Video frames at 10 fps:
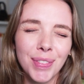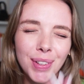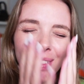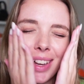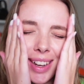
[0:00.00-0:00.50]

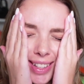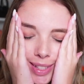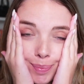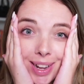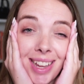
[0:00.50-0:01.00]
through the art
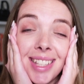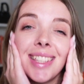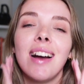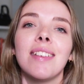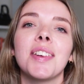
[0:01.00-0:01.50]
supplies
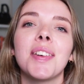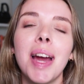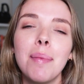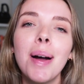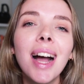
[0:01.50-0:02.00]
that I
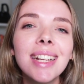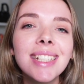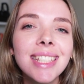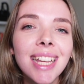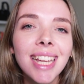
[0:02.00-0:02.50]
regret
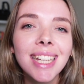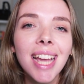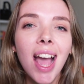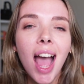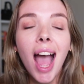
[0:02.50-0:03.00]
purchasing
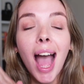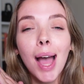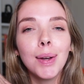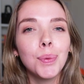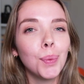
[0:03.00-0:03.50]

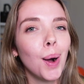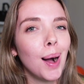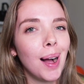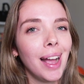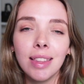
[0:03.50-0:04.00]
and why.